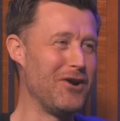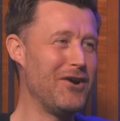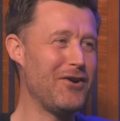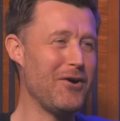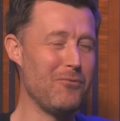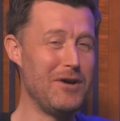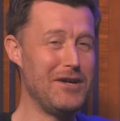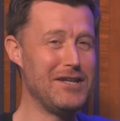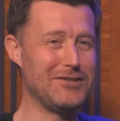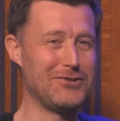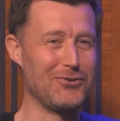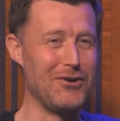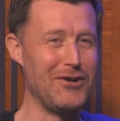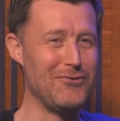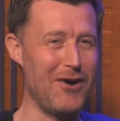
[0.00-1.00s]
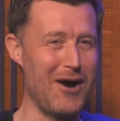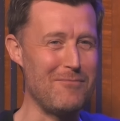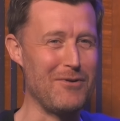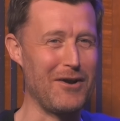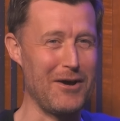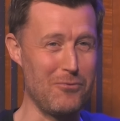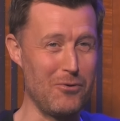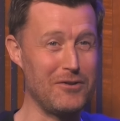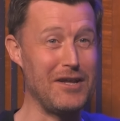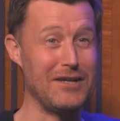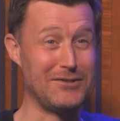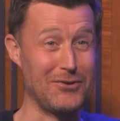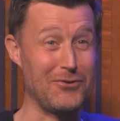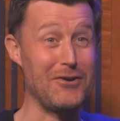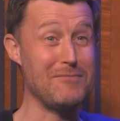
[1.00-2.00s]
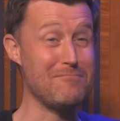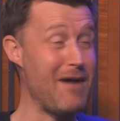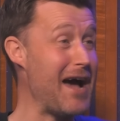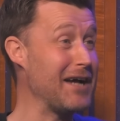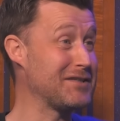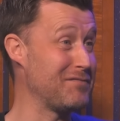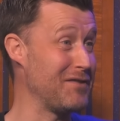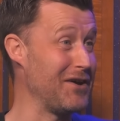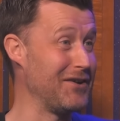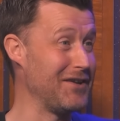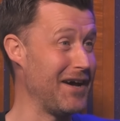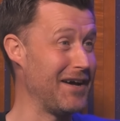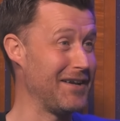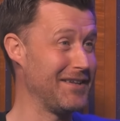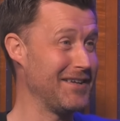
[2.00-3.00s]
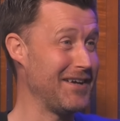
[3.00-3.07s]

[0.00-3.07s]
rare that we disagree, Rob, but yeah. I would disagree massively on that.